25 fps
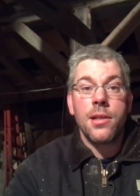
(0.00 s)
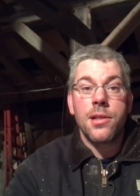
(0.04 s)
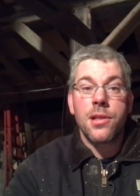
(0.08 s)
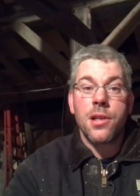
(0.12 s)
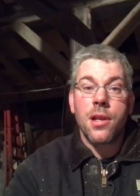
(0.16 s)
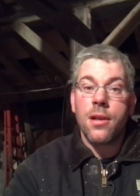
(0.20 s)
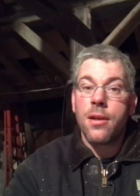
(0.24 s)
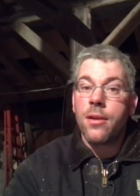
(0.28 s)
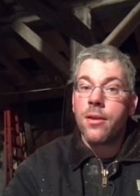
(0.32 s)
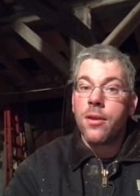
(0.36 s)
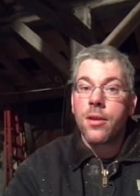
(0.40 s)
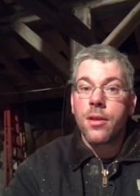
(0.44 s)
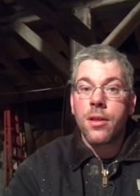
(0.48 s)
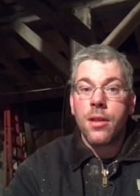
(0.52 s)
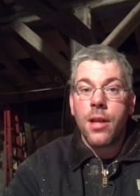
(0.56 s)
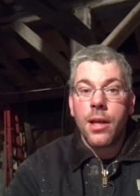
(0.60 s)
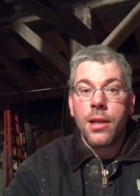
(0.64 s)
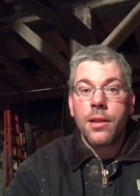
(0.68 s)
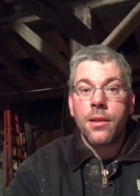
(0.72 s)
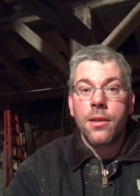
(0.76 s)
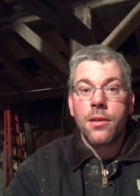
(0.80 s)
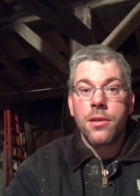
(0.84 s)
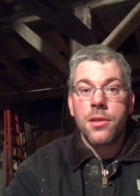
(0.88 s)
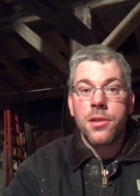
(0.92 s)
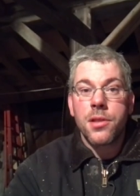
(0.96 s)
It's going to look
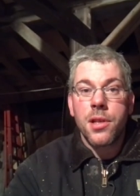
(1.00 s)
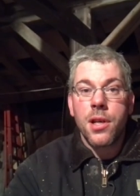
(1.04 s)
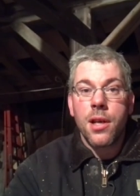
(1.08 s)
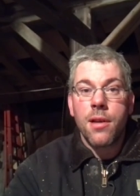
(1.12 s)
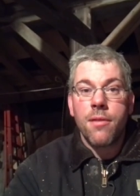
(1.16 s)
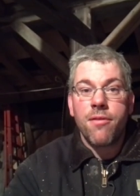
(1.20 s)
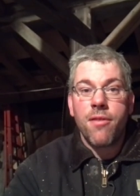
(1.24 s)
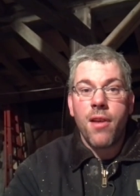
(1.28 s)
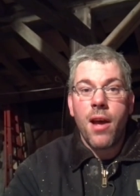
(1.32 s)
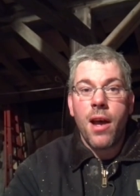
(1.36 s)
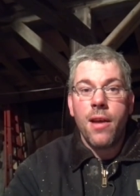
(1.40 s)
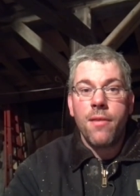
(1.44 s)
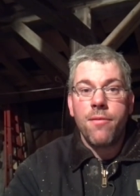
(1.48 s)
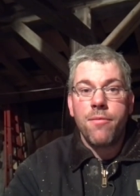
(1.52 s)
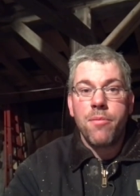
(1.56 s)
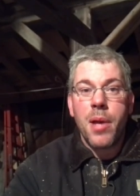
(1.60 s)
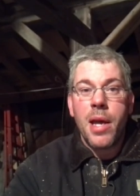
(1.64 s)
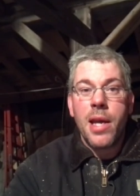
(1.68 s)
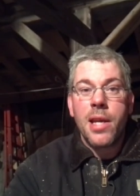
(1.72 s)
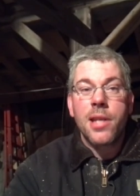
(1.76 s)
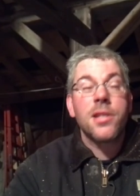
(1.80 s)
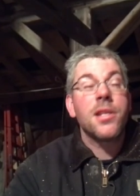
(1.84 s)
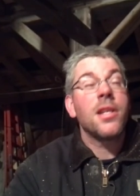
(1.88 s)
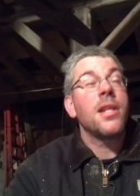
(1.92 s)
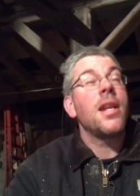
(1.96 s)
like there's uh, five
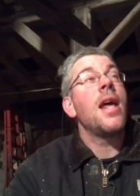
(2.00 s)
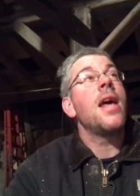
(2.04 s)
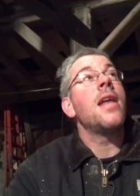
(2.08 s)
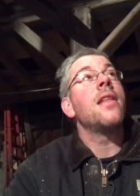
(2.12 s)
pegs in